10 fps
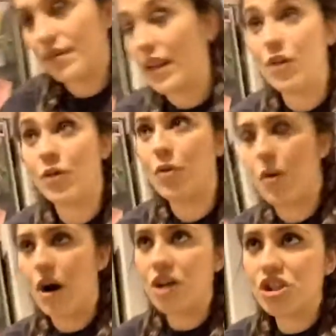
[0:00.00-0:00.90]
that you want to
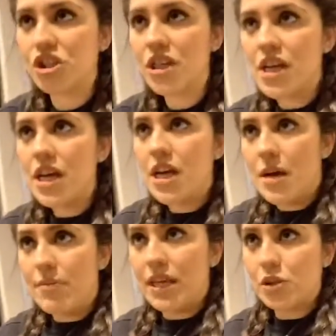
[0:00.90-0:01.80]
watch?
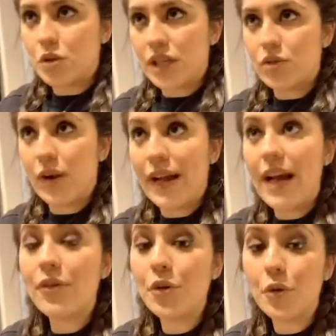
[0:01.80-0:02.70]
Because, okay, so I
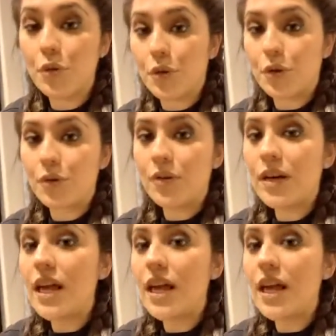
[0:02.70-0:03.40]
have Hulu,